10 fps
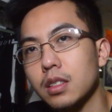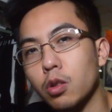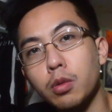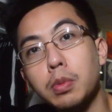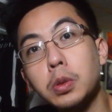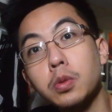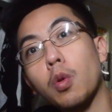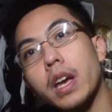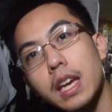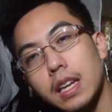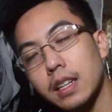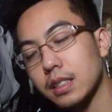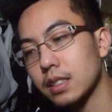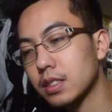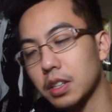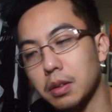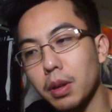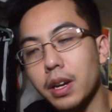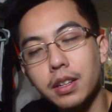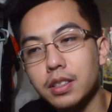or Bruce Wayne is gonna
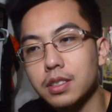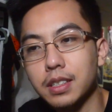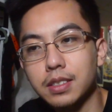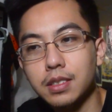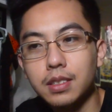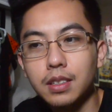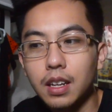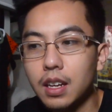play in this season?